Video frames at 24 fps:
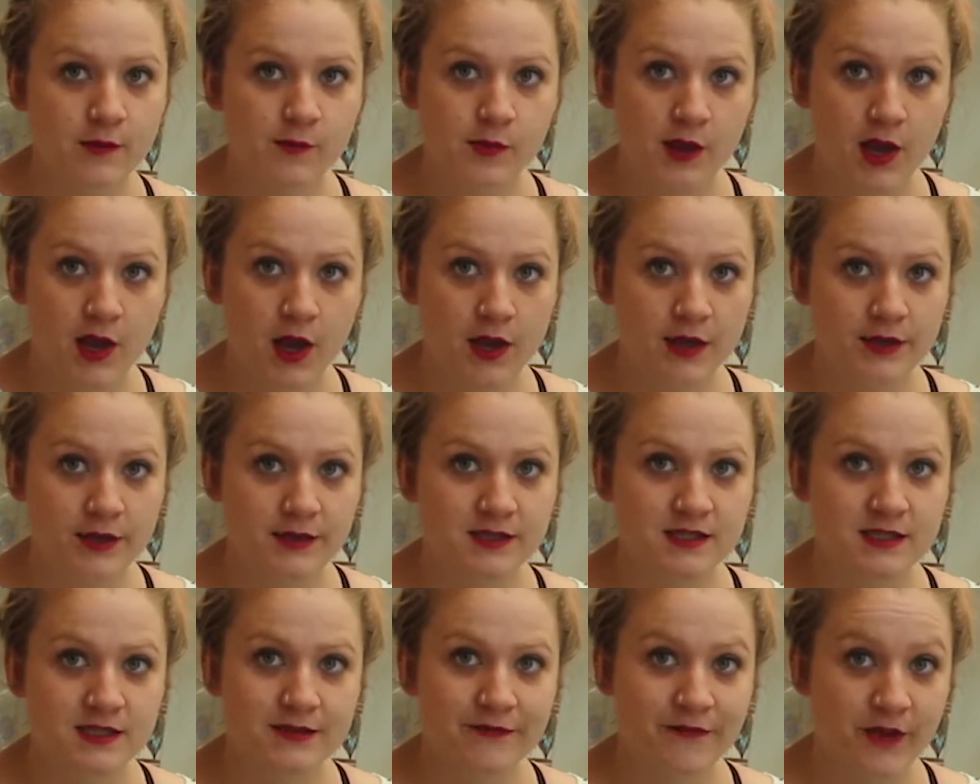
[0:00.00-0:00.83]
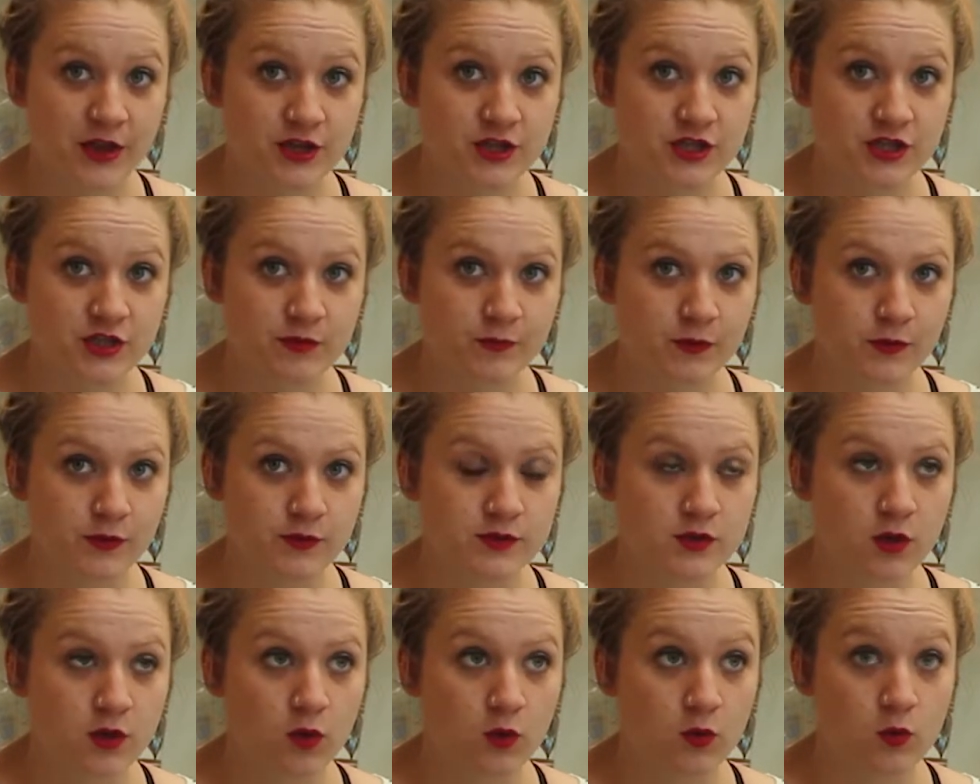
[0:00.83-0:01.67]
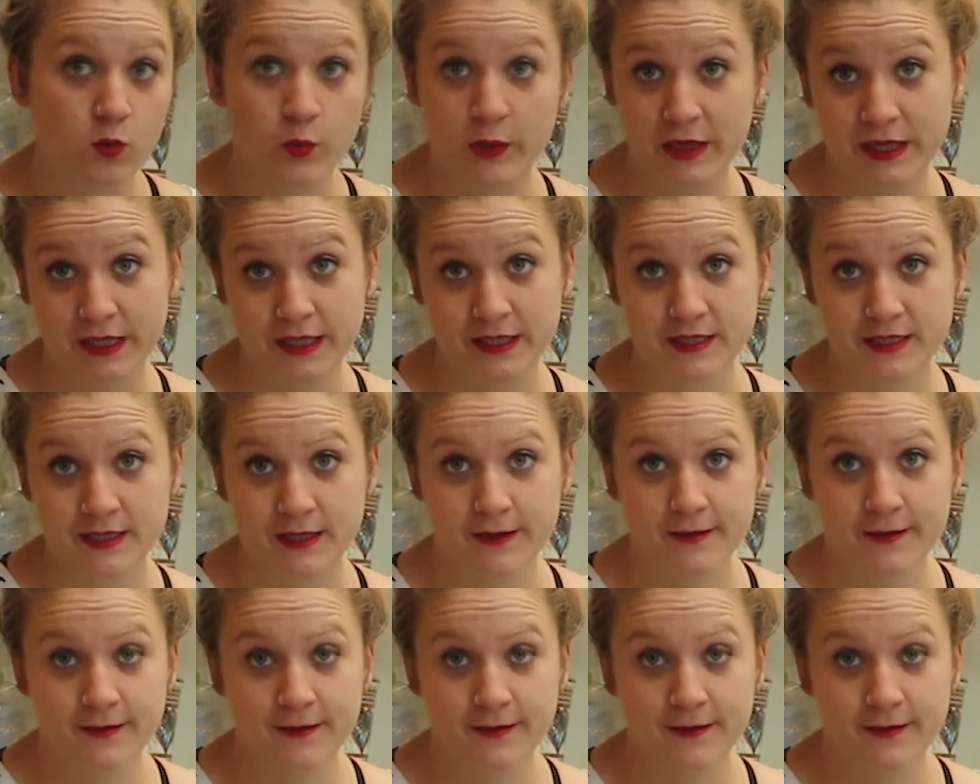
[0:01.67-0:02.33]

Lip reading: plants, vegetables, or weed.